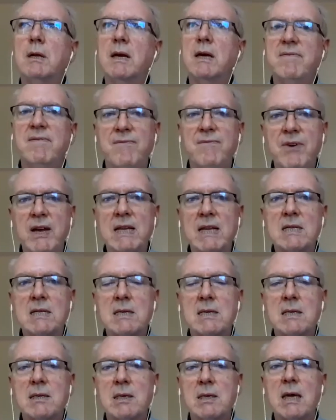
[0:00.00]

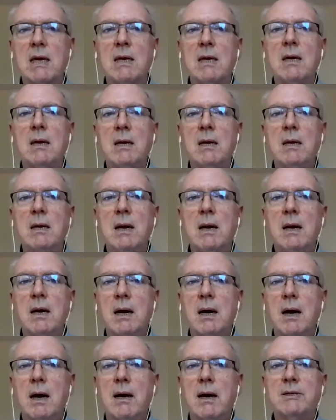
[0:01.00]
convince the
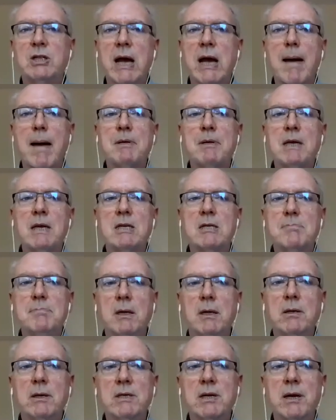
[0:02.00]
Japanese
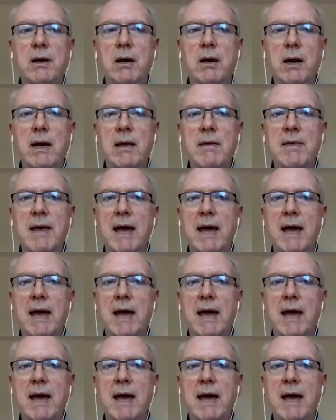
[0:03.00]
military